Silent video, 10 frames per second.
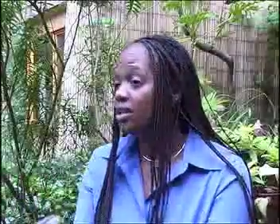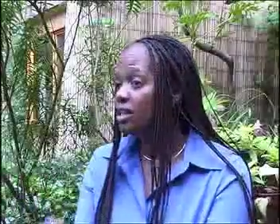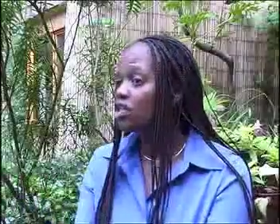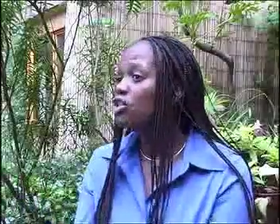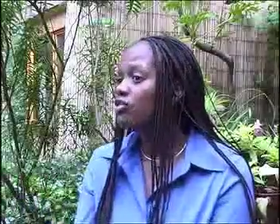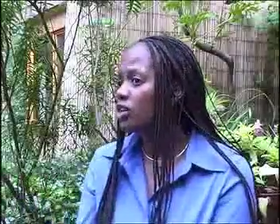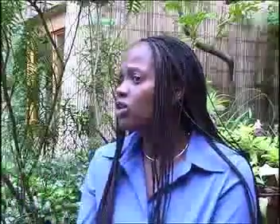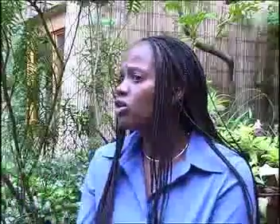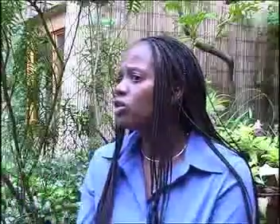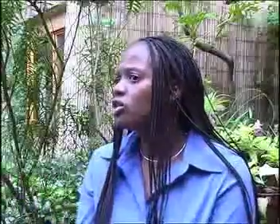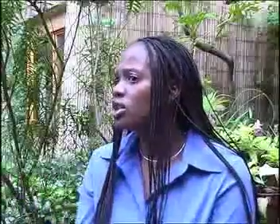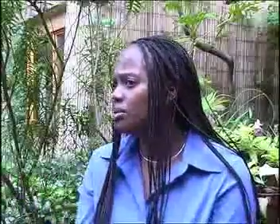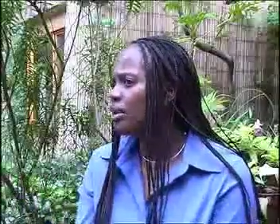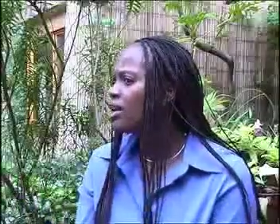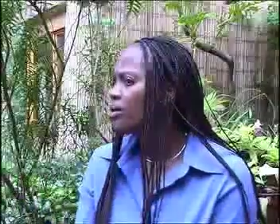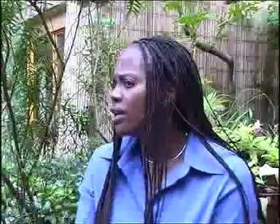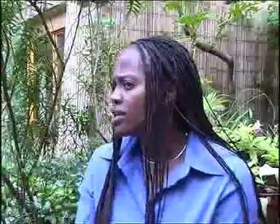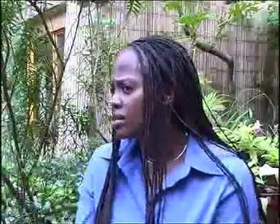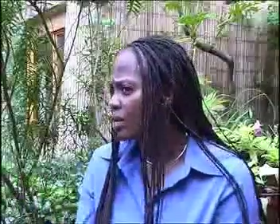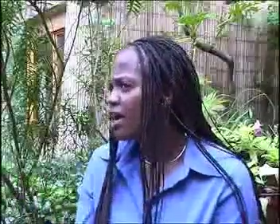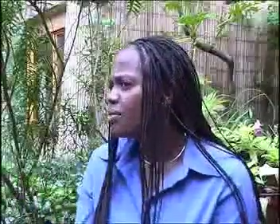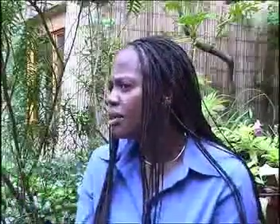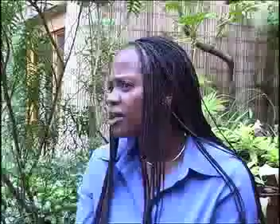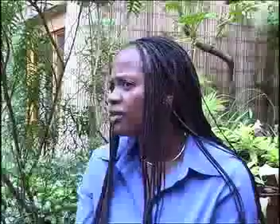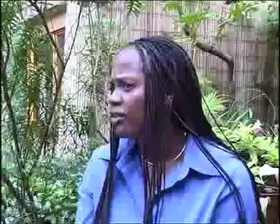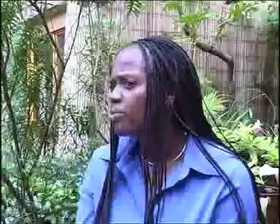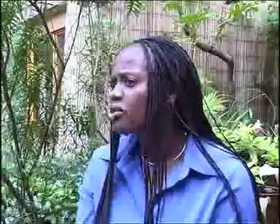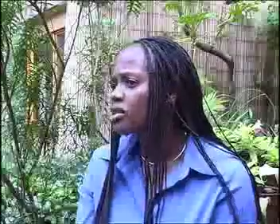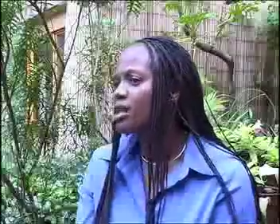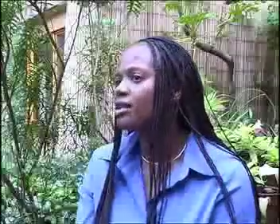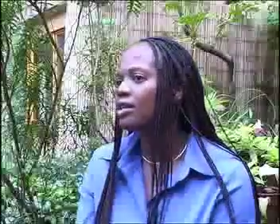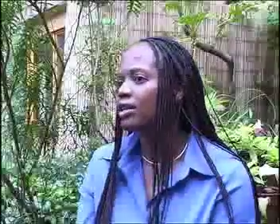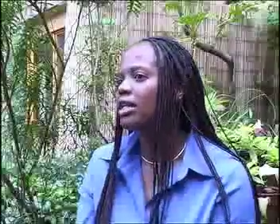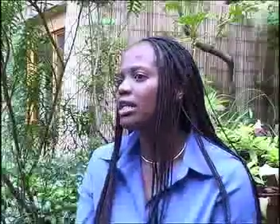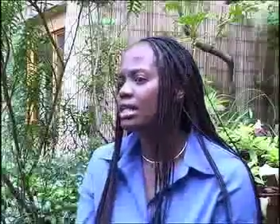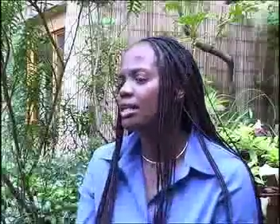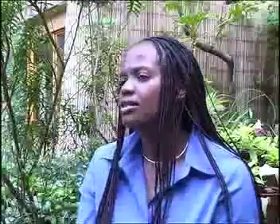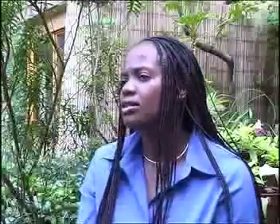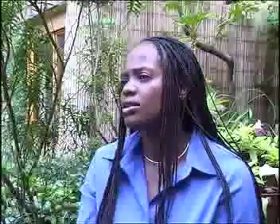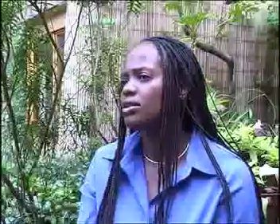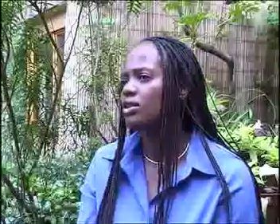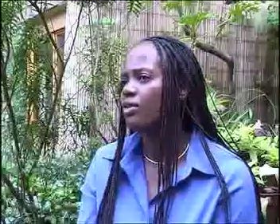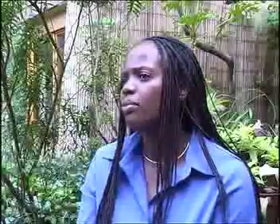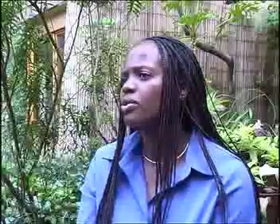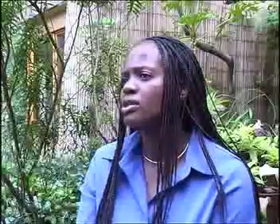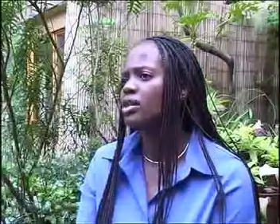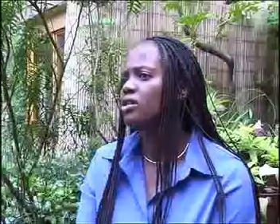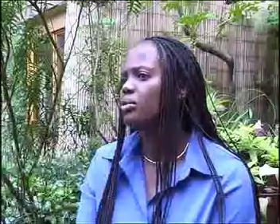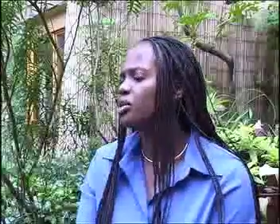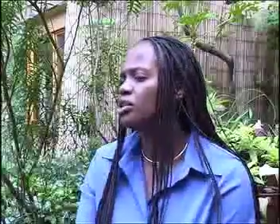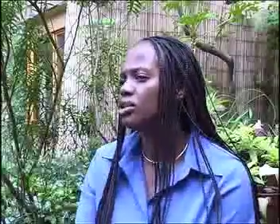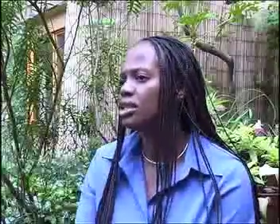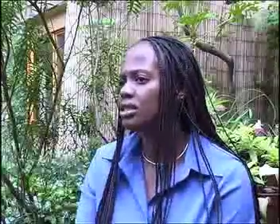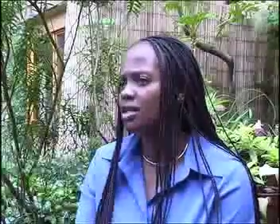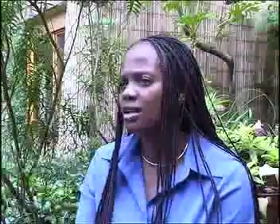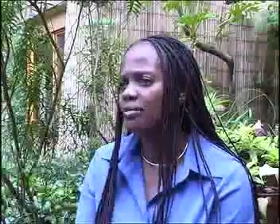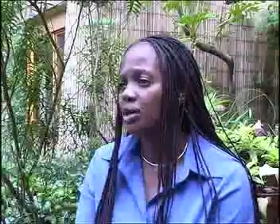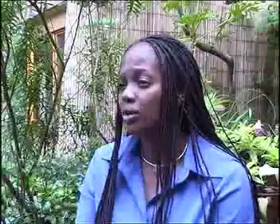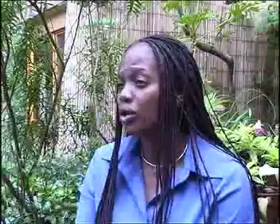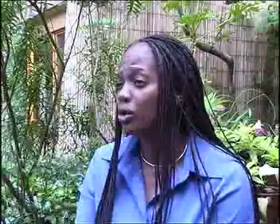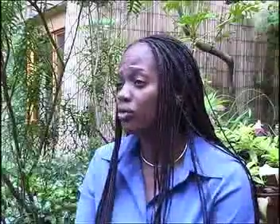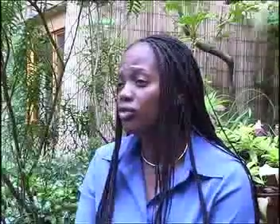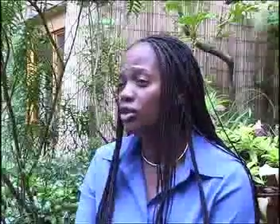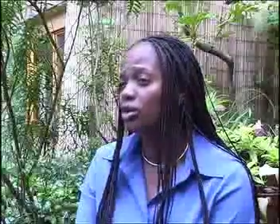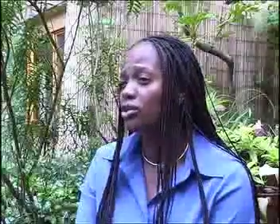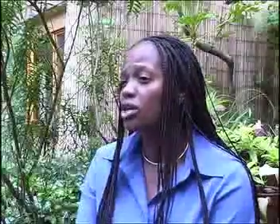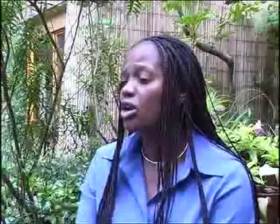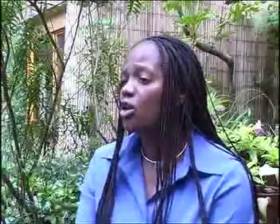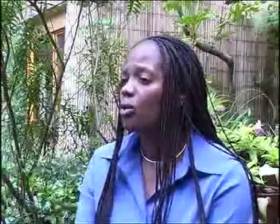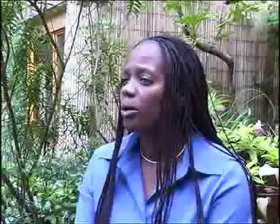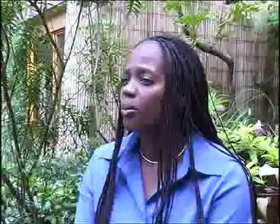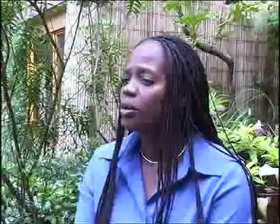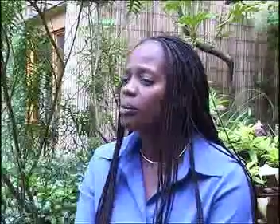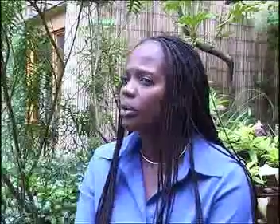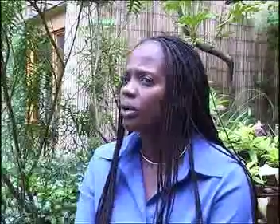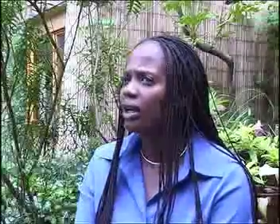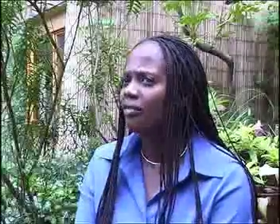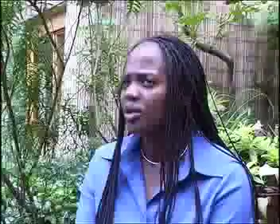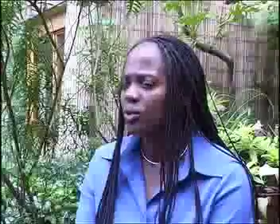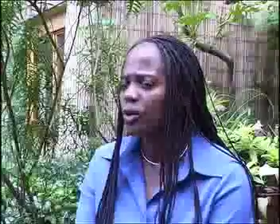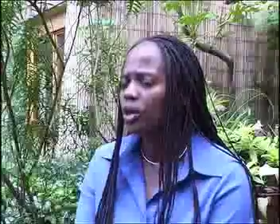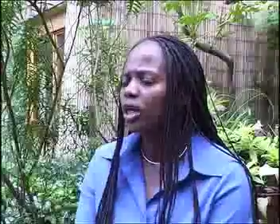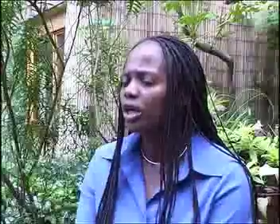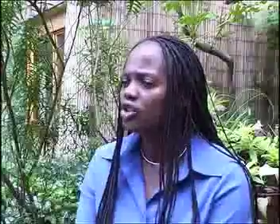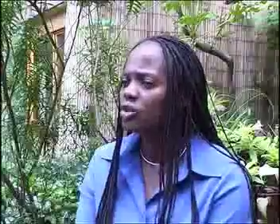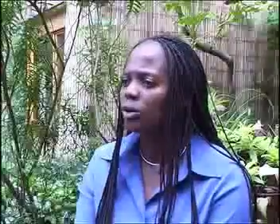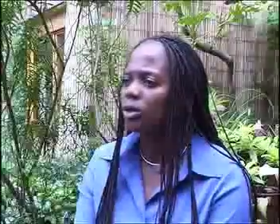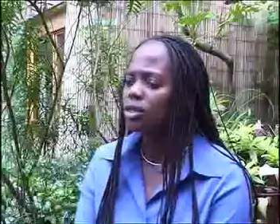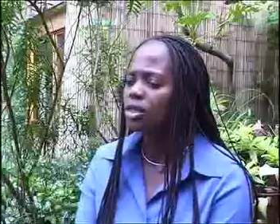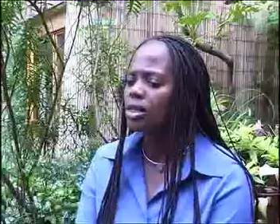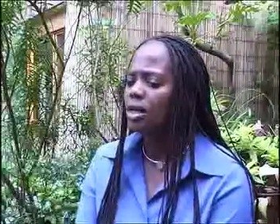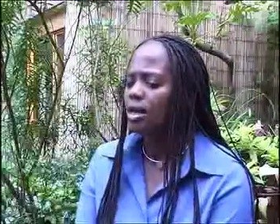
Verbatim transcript: Each of the nodes, in many ways, in my opinion, represent learning centers. They represent opportunities that have been going on for years, where people have been working towards